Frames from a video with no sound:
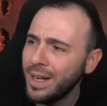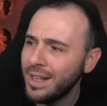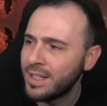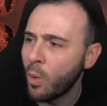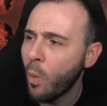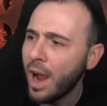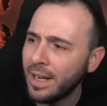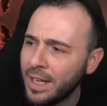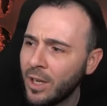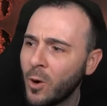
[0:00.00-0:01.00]
is a wild
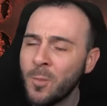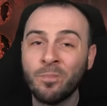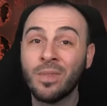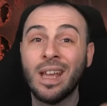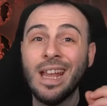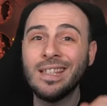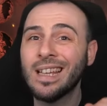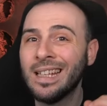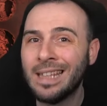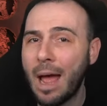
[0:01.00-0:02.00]
hero. He's
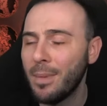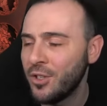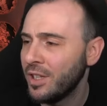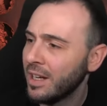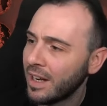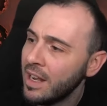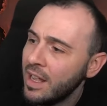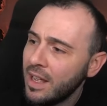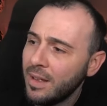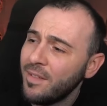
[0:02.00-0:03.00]
a damage dealer.
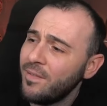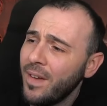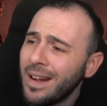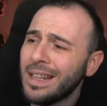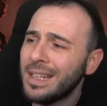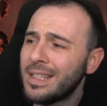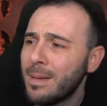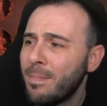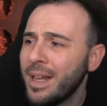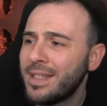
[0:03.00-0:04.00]
Fairly
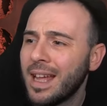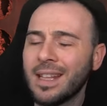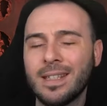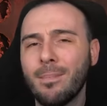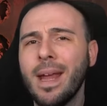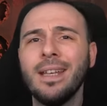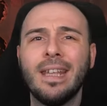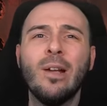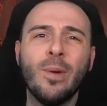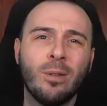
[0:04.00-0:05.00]
decent base stats. The main
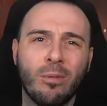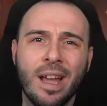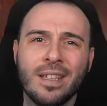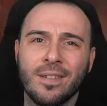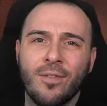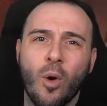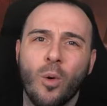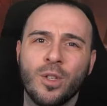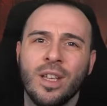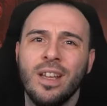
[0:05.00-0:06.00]
thing with rares, of
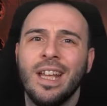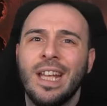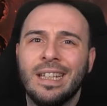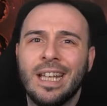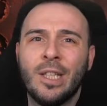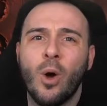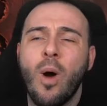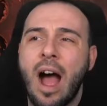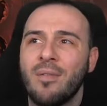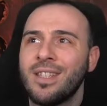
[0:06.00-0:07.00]
course, they don't
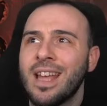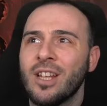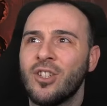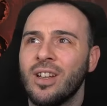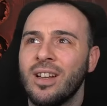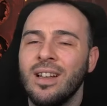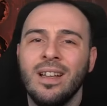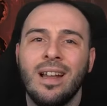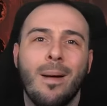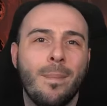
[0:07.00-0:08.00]
have such a
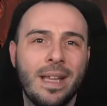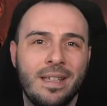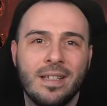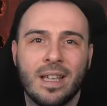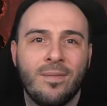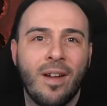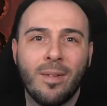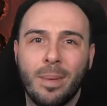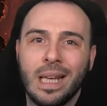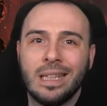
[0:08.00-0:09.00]
amazing
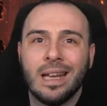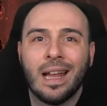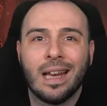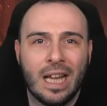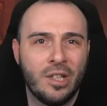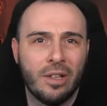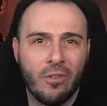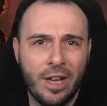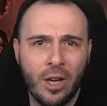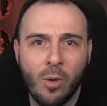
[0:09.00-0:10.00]
survivability like a legendary
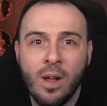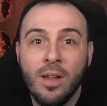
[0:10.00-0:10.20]
hero.